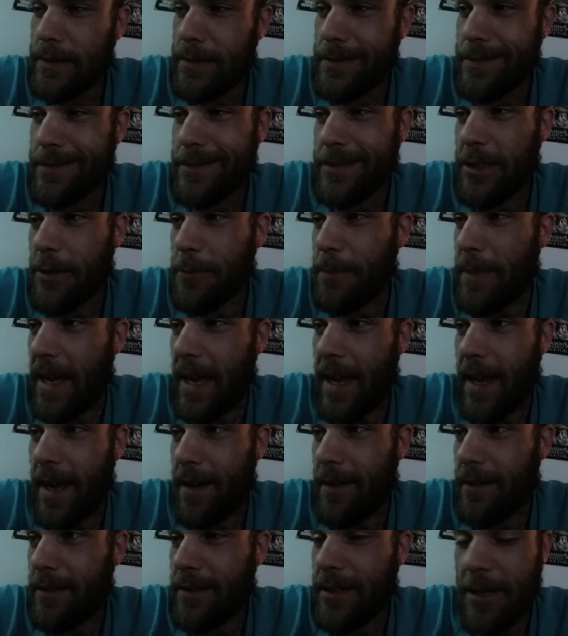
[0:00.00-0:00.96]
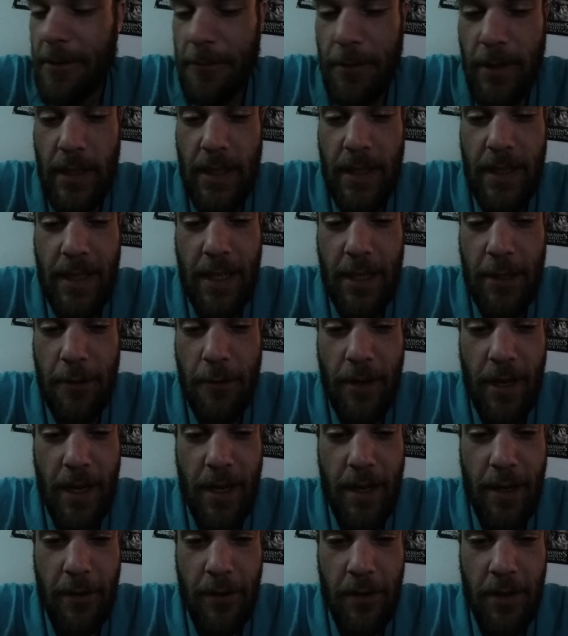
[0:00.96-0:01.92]
So bad. I really need to
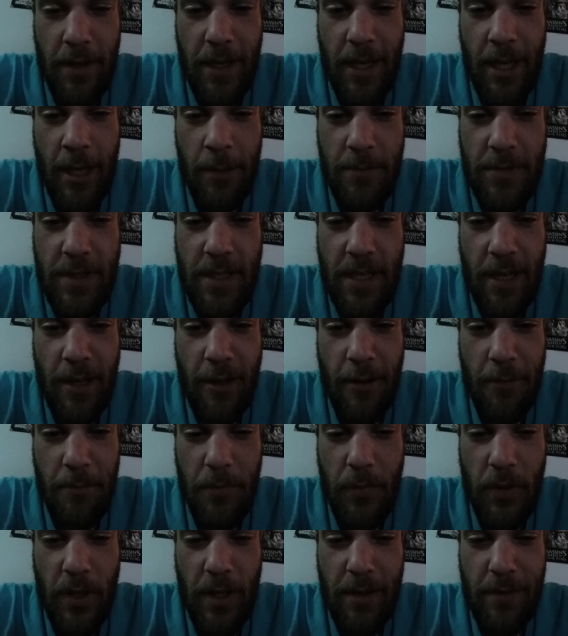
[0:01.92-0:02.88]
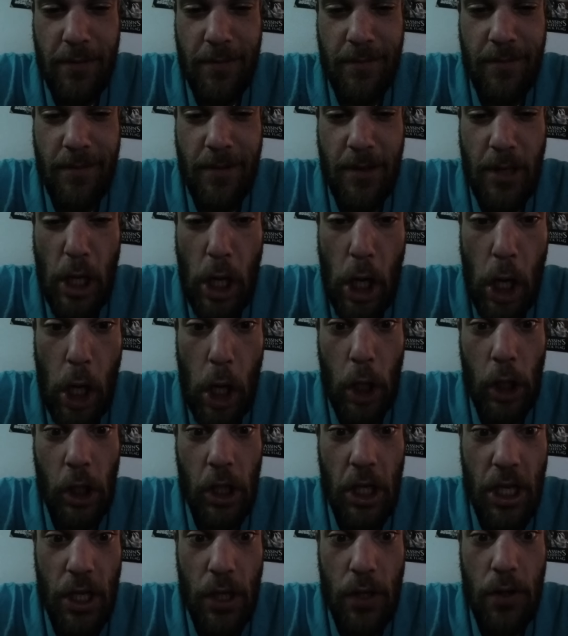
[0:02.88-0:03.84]
write all the names down, but
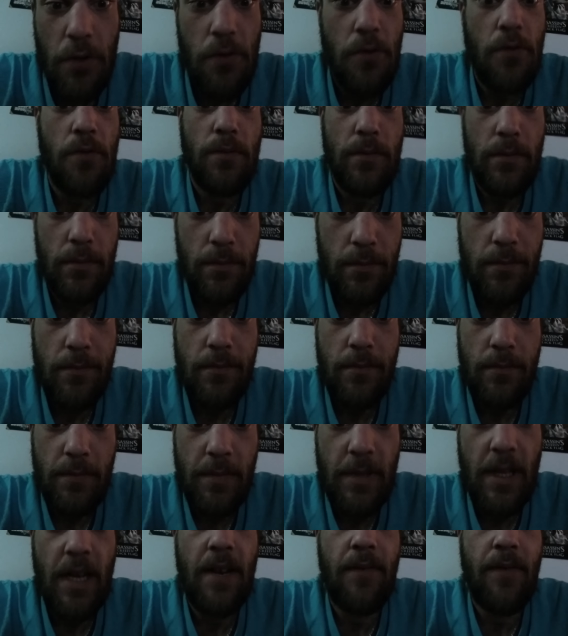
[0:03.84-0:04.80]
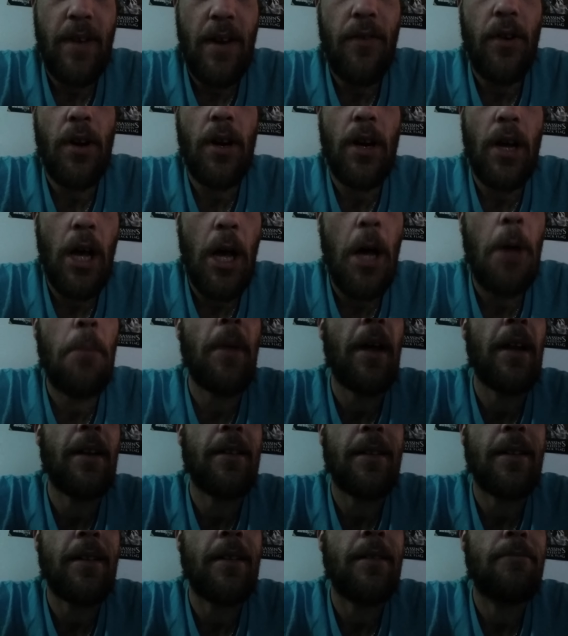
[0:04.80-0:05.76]
all of you that have ever
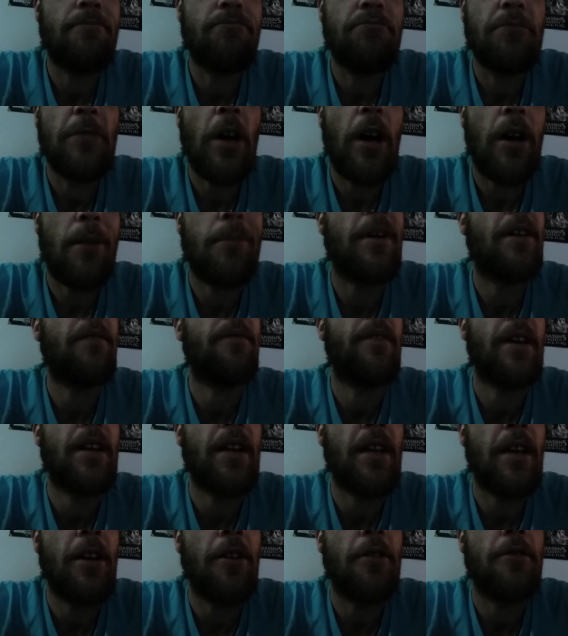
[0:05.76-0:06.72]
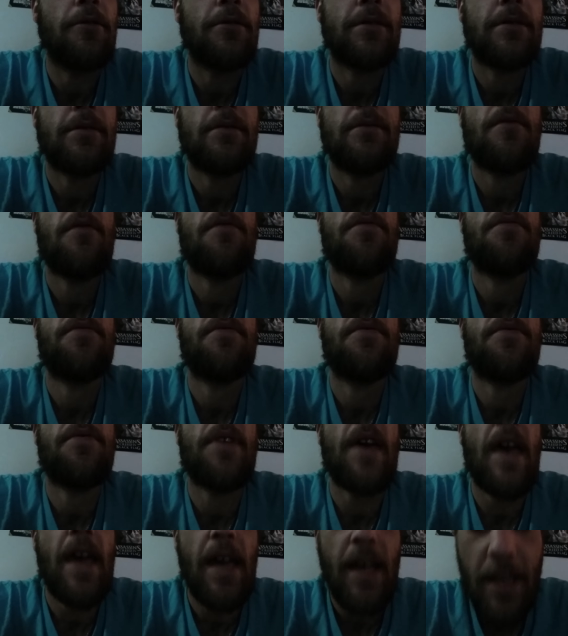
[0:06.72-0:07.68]
commented on my videos,
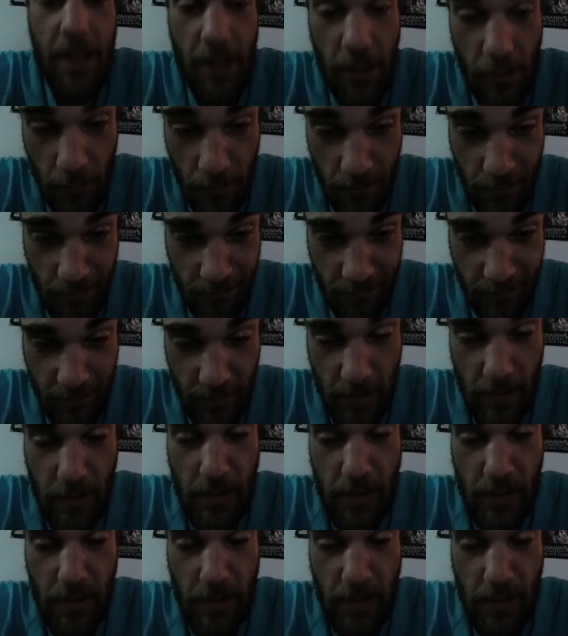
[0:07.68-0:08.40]
thank you.